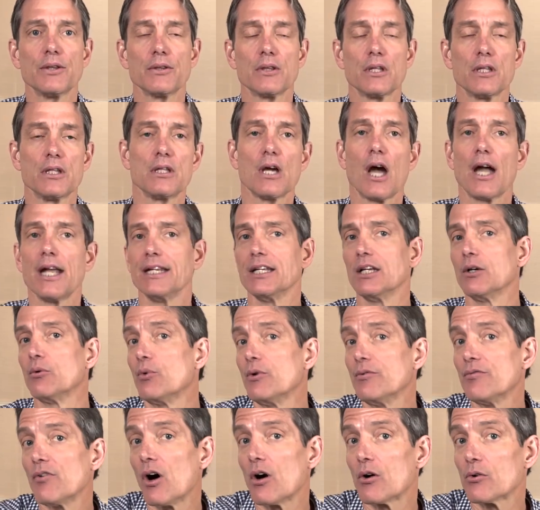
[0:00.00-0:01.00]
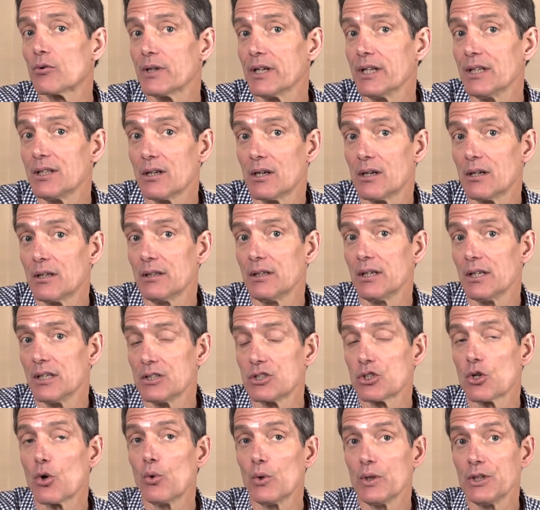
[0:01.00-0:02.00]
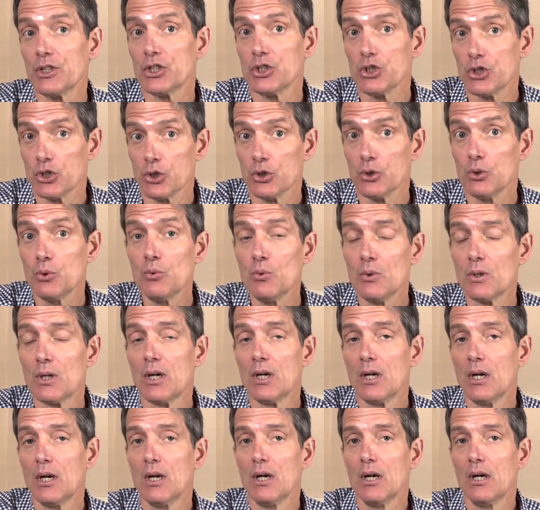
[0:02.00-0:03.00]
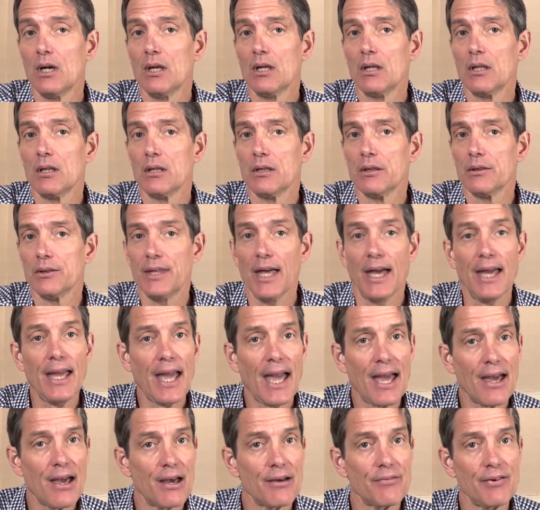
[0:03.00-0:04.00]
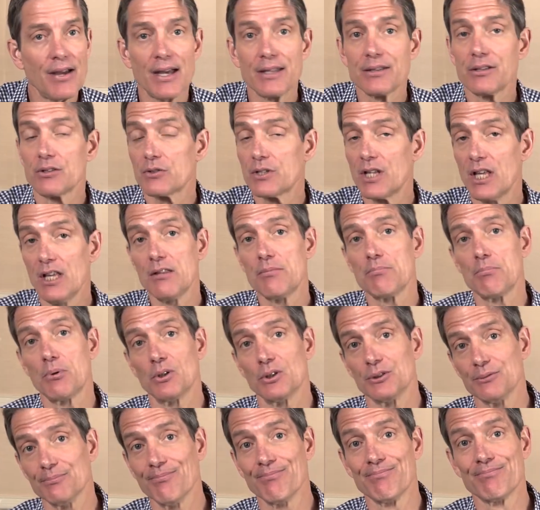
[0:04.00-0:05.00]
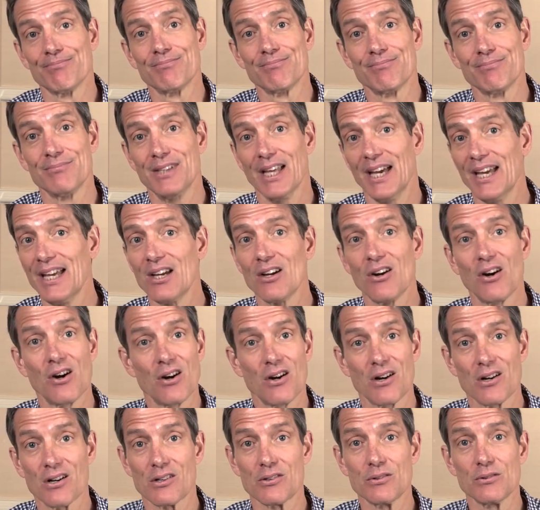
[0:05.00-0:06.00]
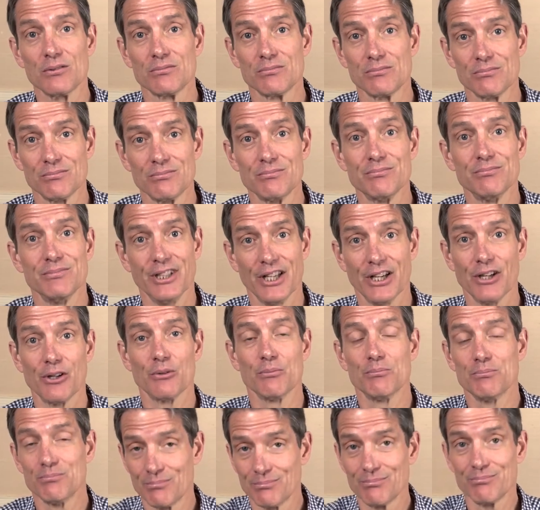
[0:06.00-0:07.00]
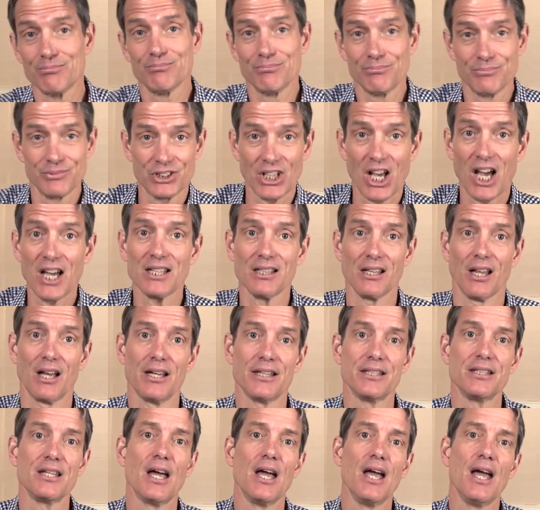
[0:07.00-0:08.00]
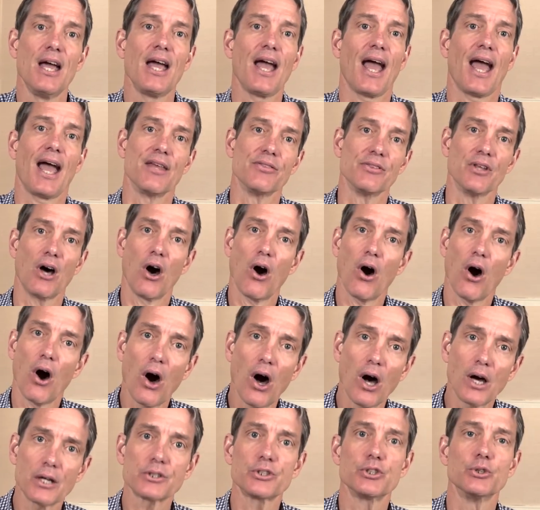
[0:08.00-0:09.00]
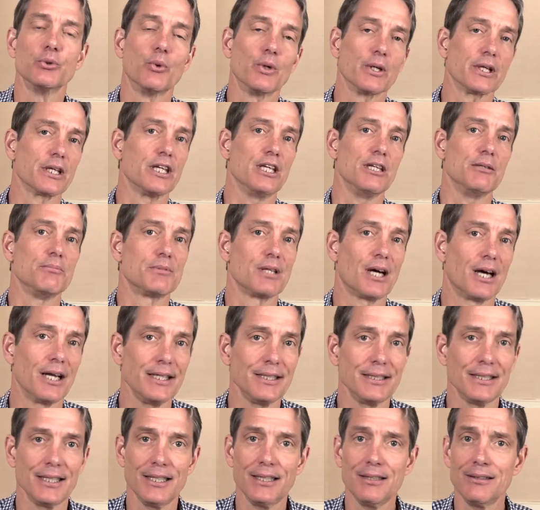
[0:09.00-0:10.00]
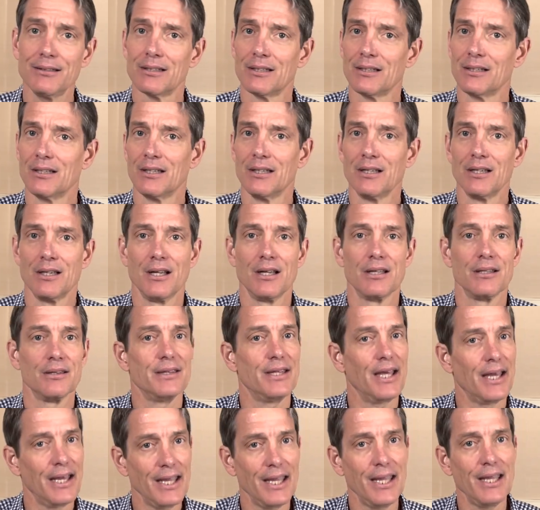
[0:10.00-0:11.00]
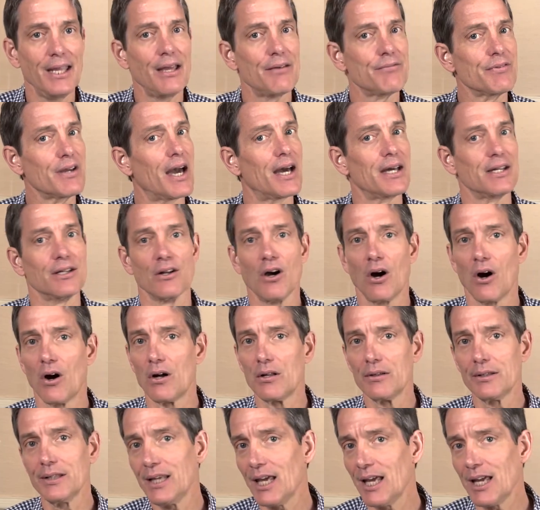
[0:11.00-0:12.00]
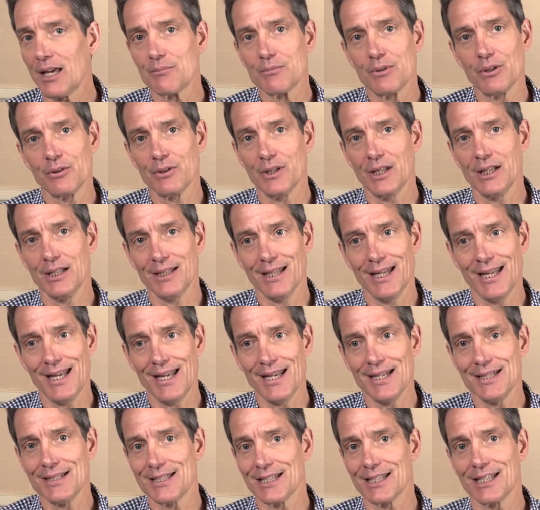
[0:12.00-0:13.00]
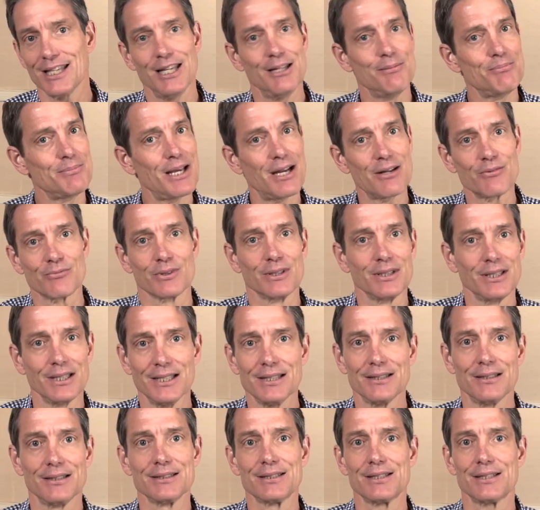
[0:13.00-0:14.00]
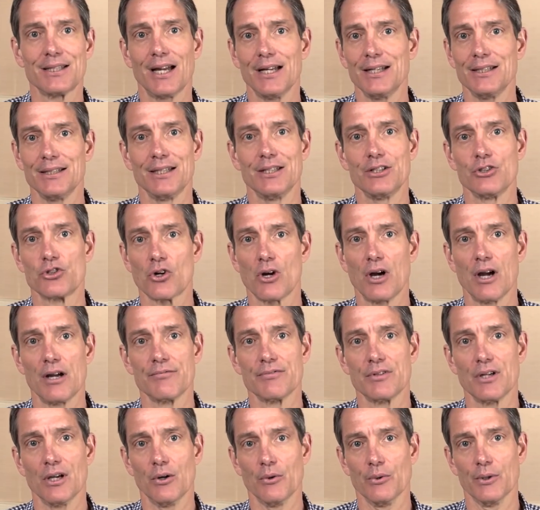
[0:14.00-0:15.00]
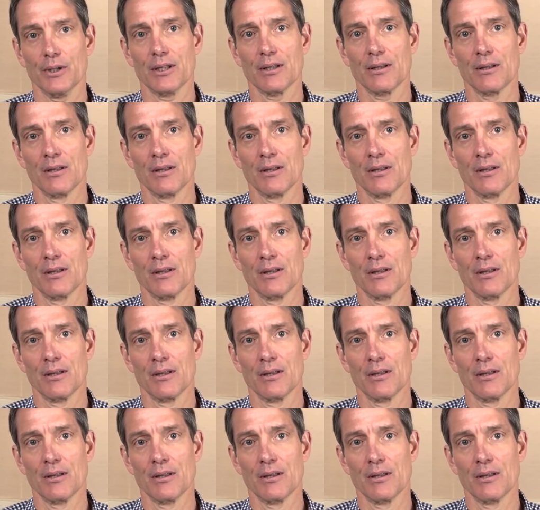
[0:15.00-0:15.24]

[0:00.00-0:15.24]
tightening we've already done is going to do. They have had their teeth pulled. They are, sidelined. And the hawks who want to keep tightening, they have gotten all the ammo they need to keep that relentless tightening drive going.